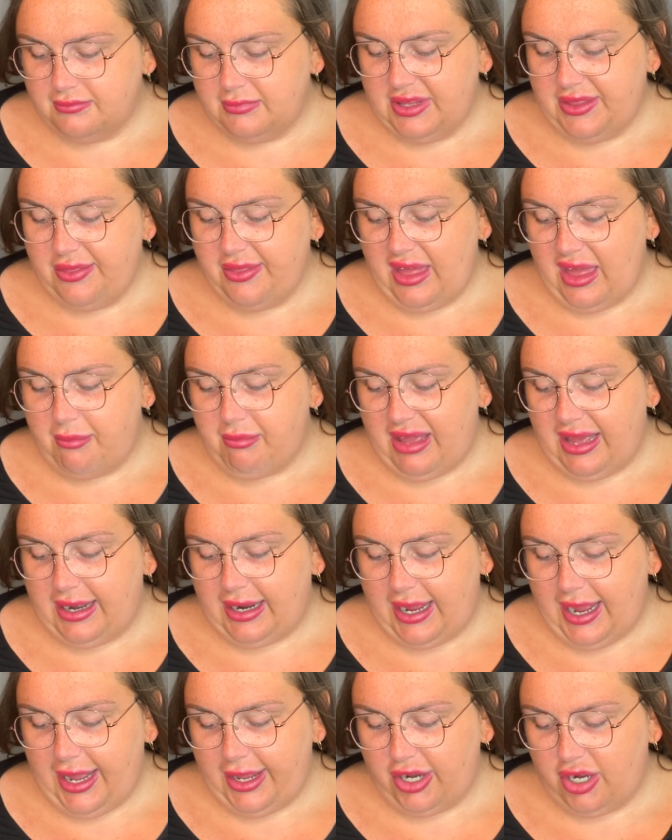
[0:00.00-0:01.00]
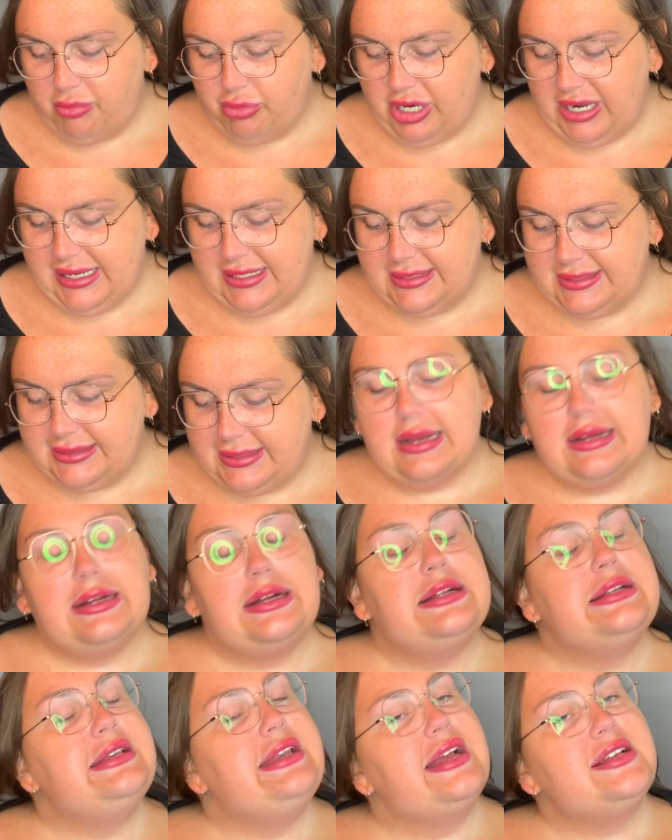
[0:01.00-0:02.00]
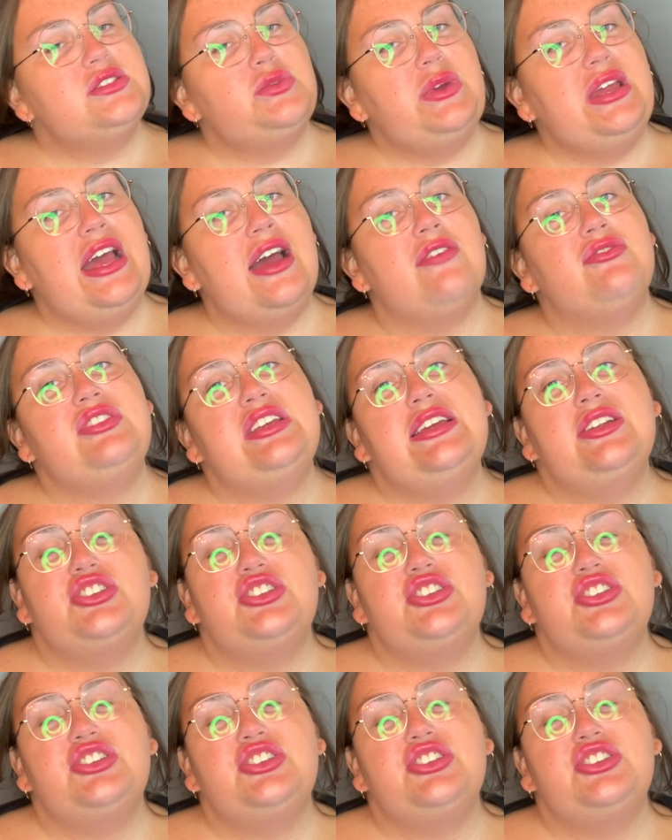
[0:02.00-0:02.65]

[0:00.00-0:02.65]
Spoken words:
them at a higher price. Next we have the